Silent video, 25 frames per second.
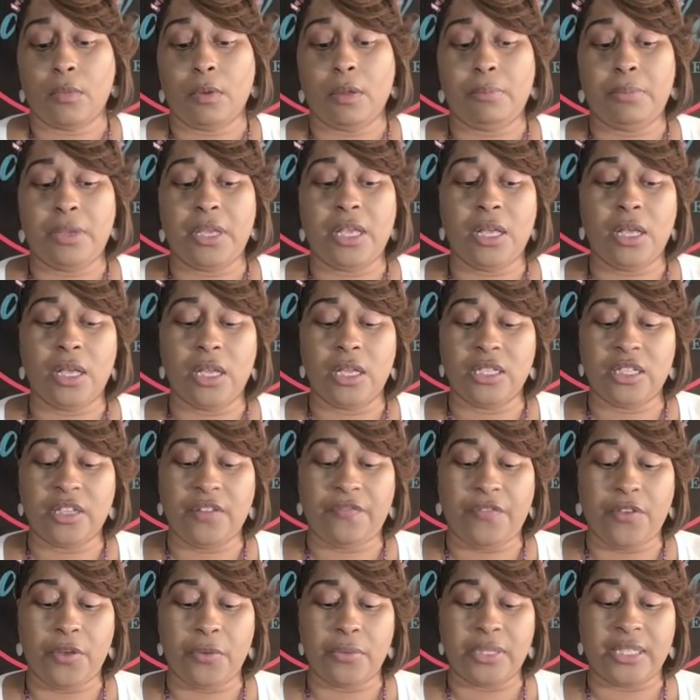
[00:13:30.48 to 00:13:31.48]
Because
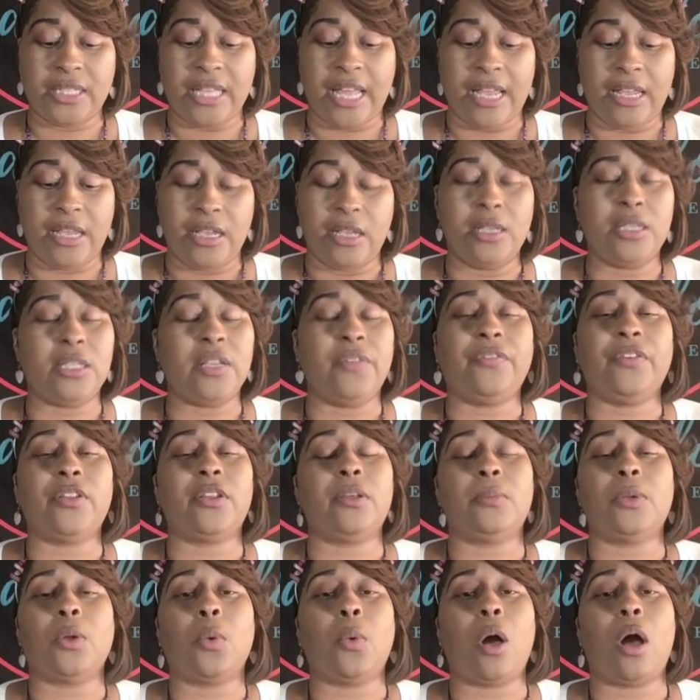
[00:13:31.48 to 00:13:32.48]
if it was that easy for
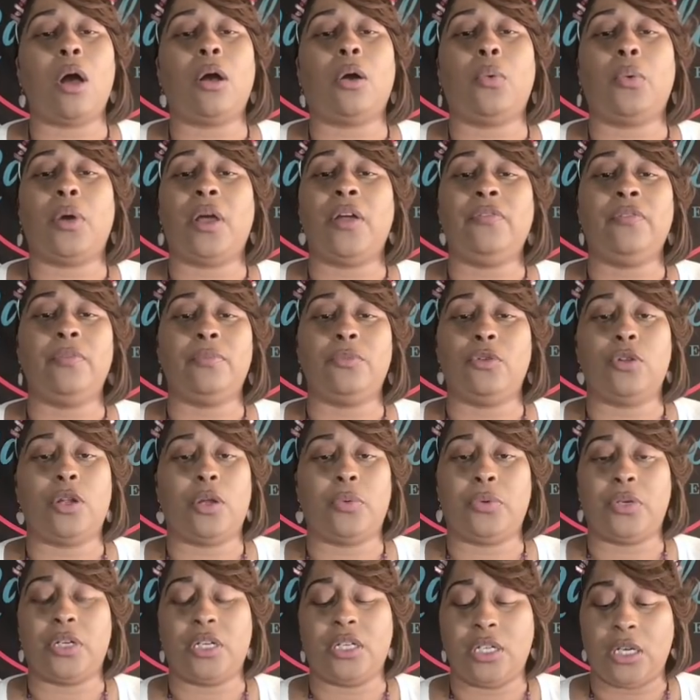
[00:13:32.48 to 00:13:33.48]
them to walk away from you, they
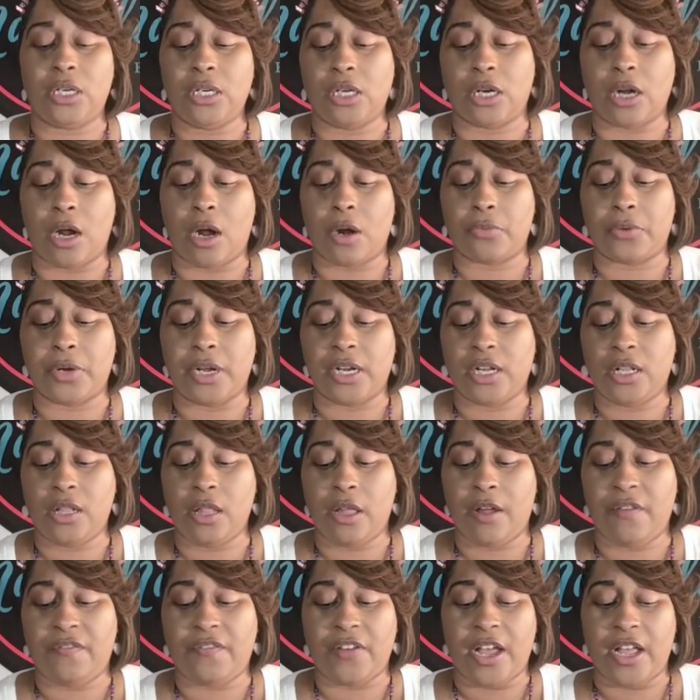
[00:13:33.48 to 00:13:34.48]
would have done it already.
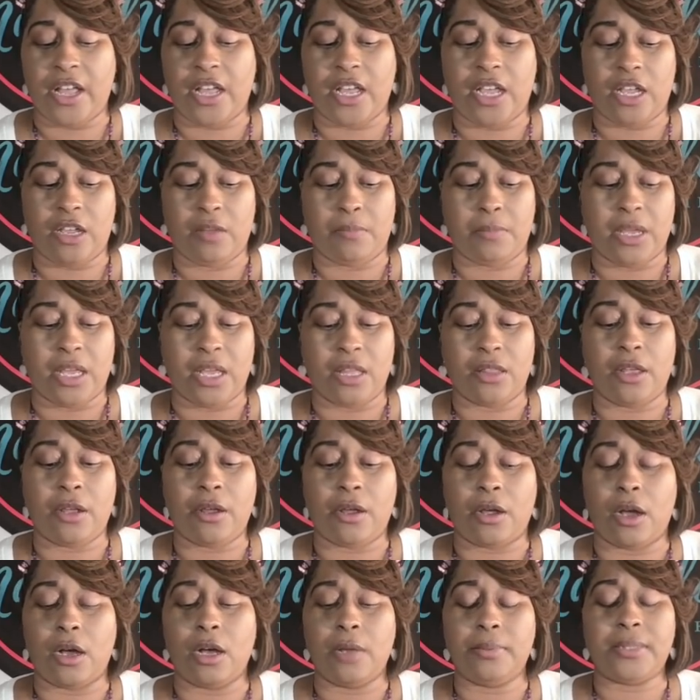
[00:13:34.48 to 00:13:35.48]
Clarify, hangman. They're
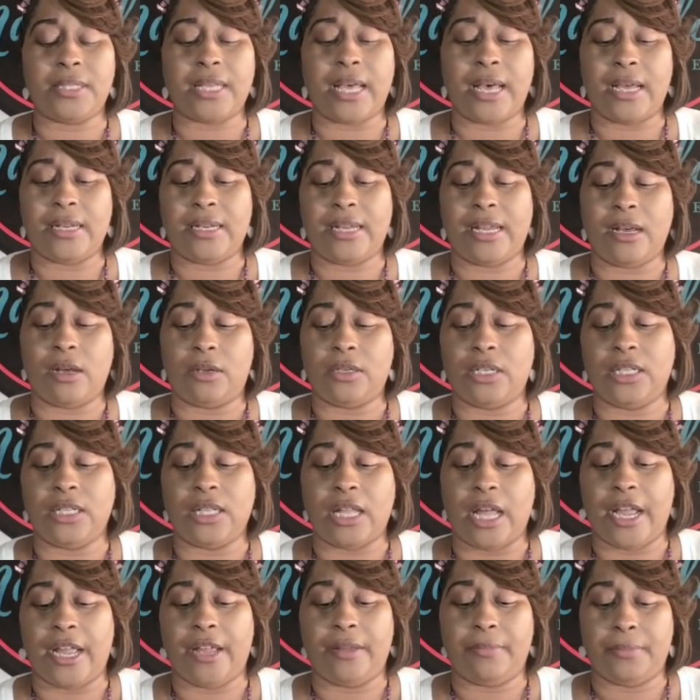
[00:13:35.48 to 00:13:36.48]
in upside down
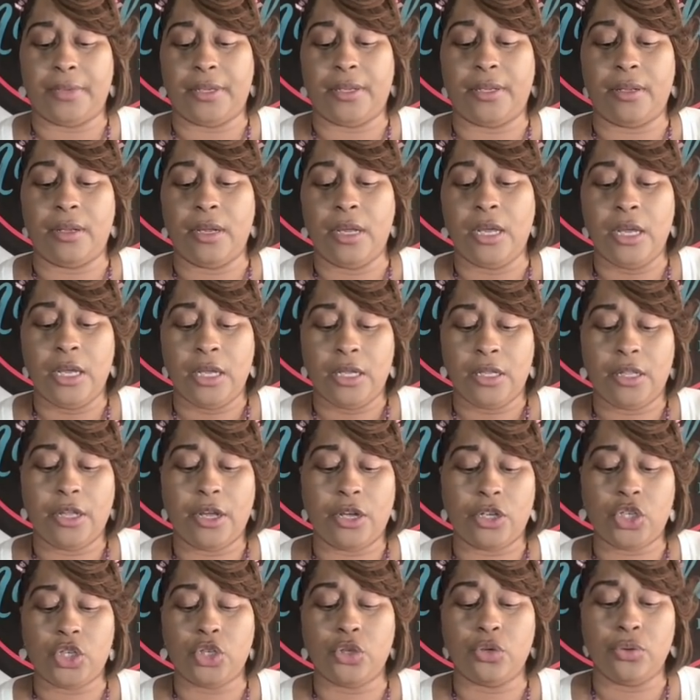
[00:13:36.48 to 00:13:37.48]
enlightenment.
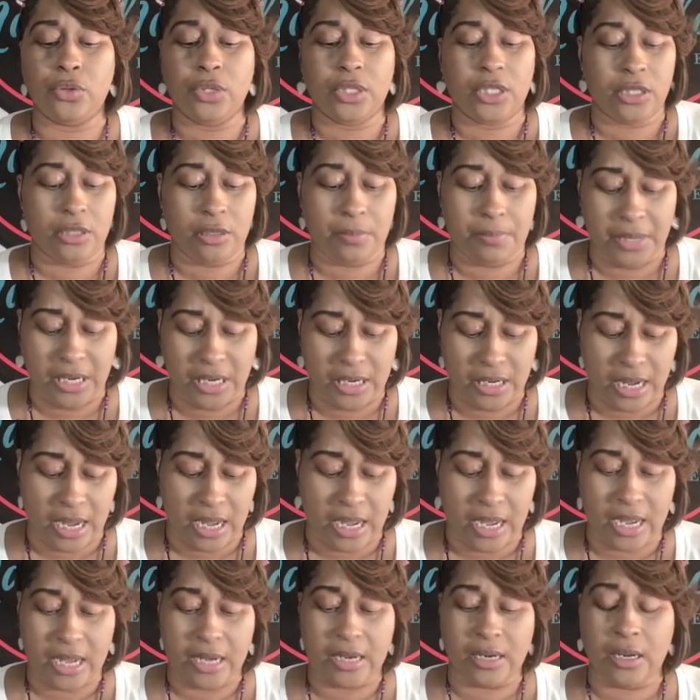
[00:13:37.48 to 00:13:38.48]
They're choosing
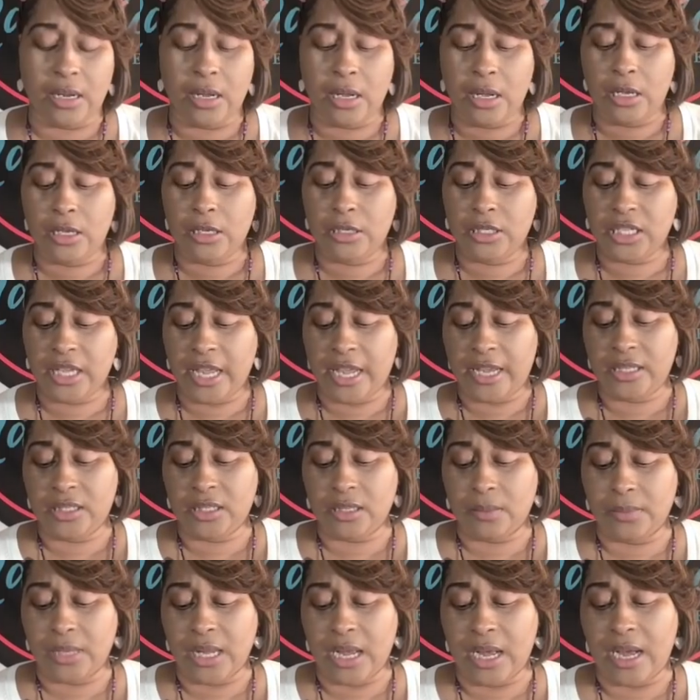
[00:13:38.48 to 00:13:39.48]
to take
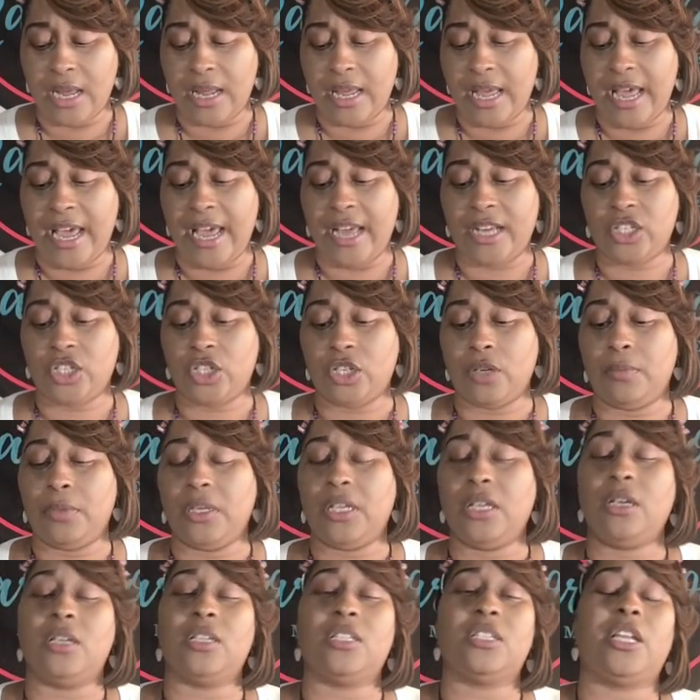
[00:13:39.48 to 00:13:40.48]
some non-action
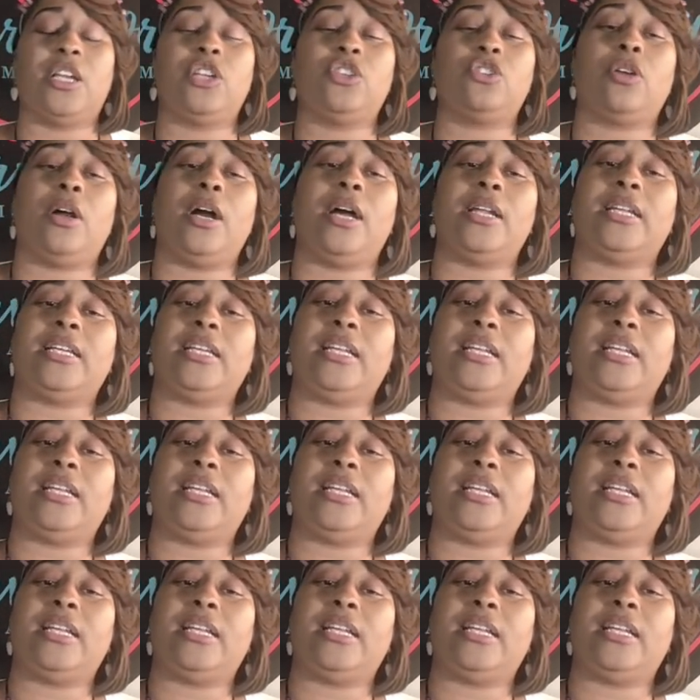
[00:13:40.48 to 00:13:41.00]
because they're trying to